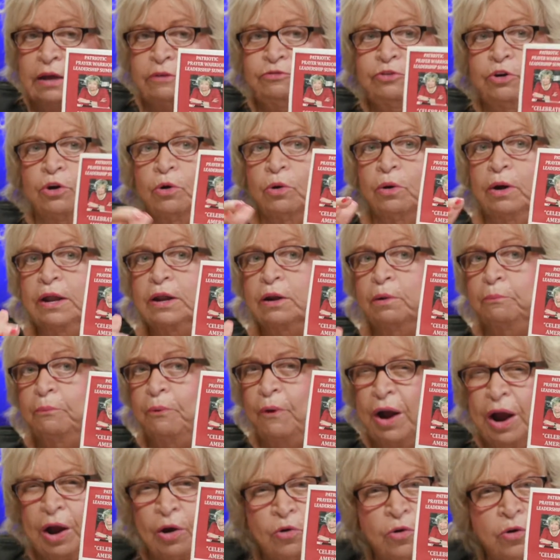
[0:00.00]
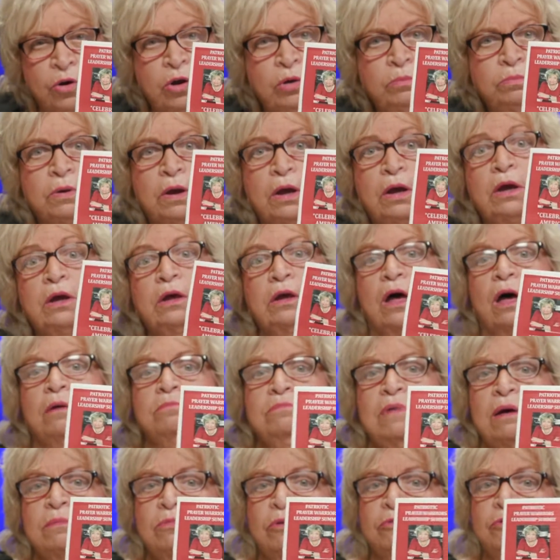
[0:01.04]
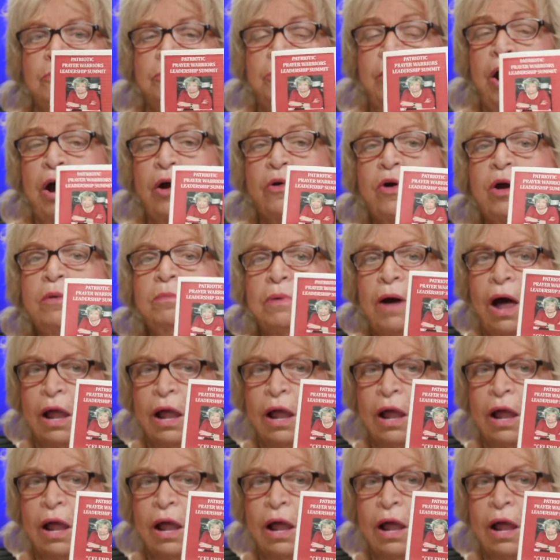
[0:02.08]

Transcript: If you're in a prayer group, a member of a prayer group,